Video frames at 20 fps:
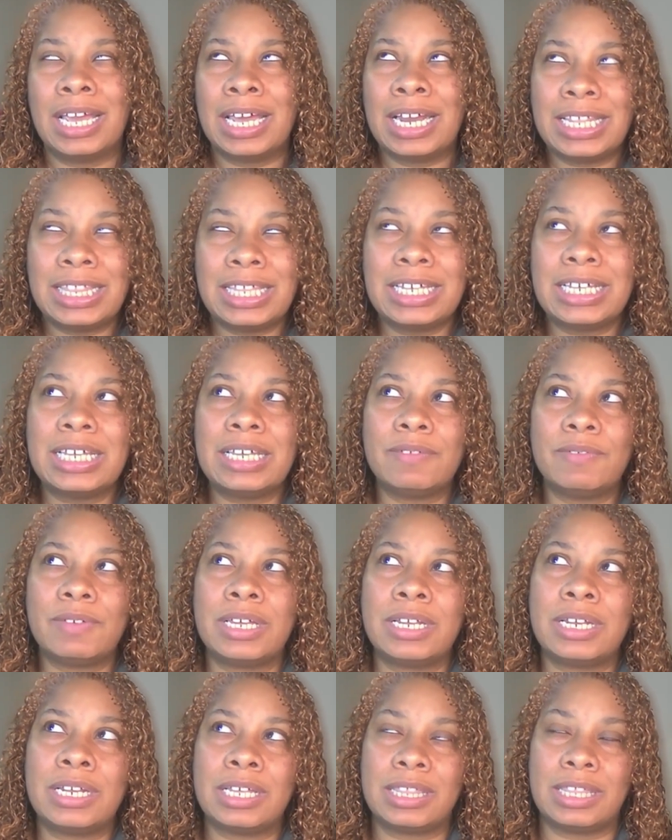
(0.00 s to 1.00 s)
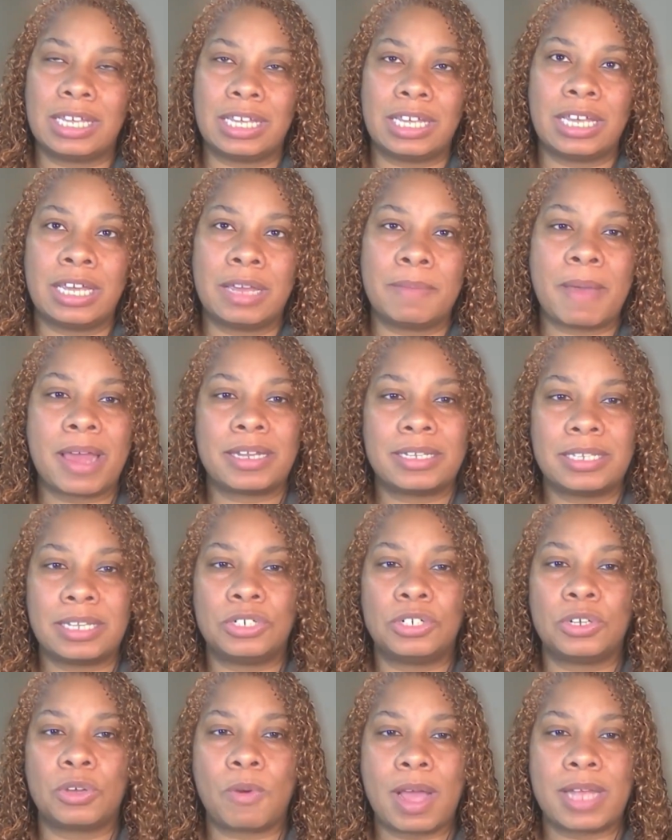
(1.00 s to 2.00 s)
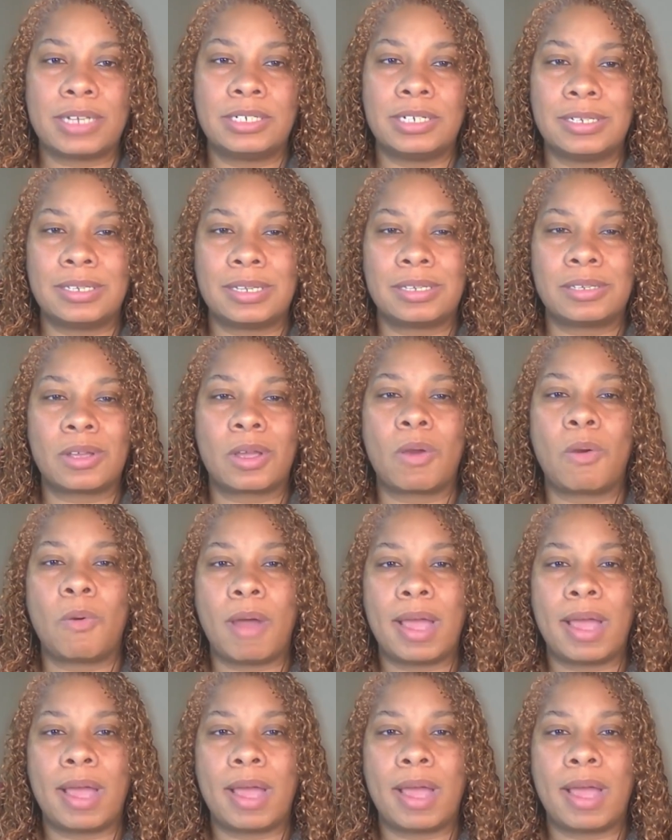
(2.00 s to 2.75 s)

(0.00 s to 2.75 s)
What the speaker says: And I think even thinking about essential questions doesn't